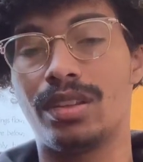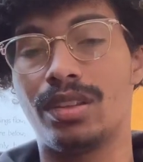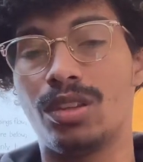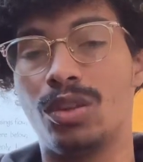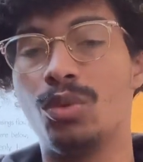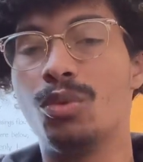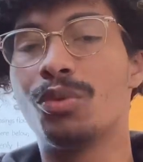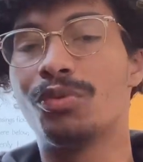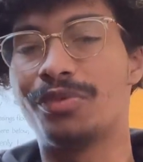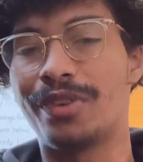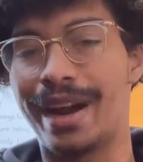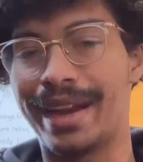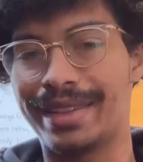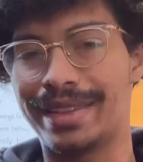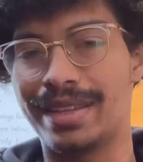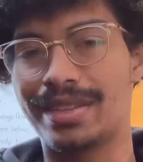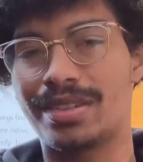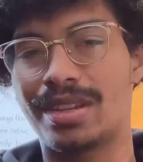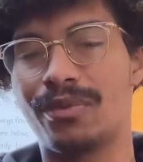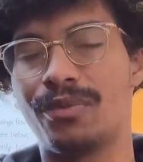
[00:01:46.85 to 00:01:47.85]
you will find
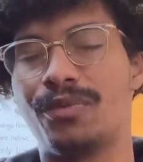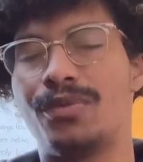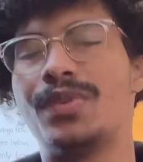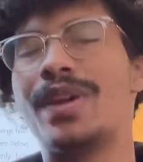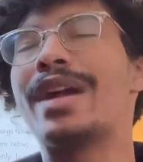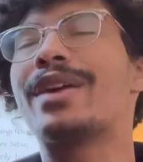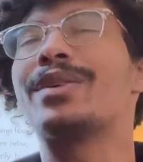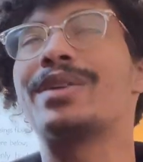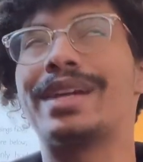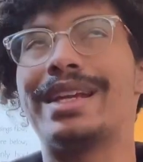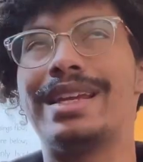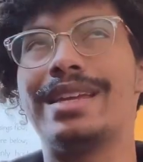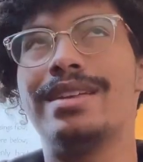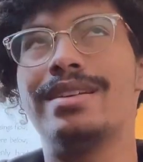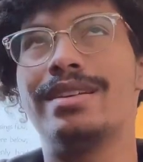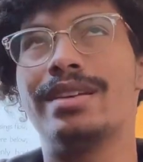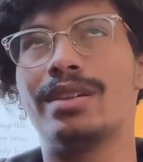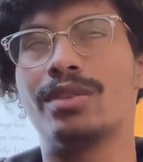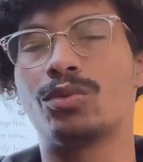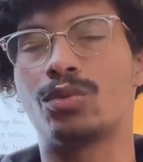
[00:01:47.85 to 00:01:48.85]
this a very
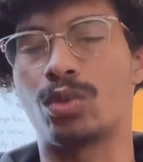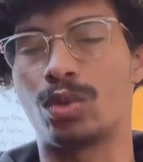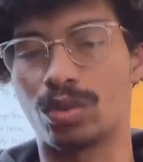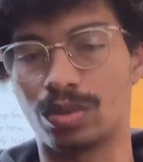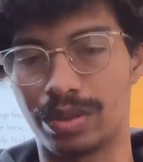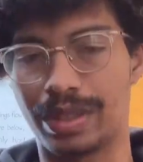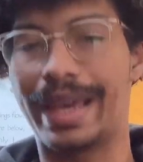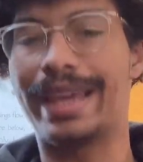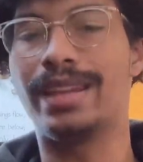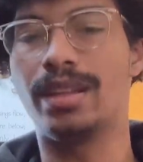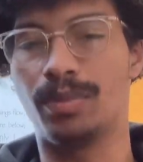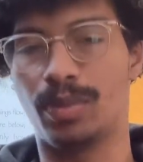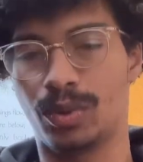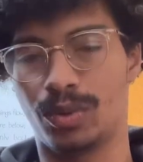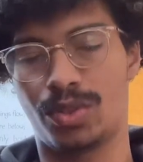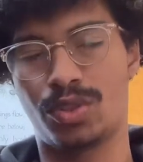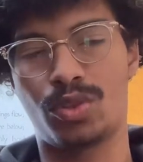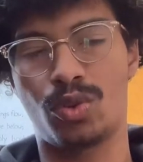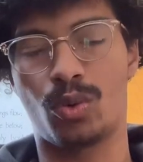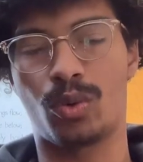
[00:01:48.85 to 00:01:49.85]
relatable
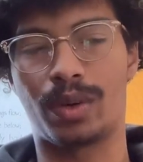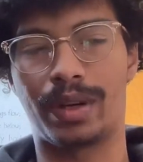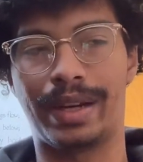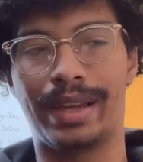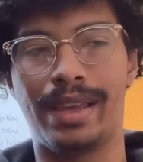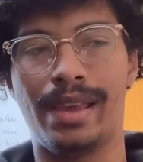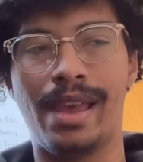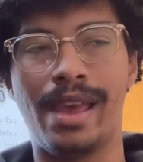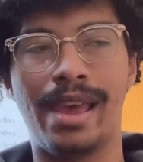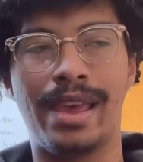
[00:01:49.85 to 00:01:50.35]
story.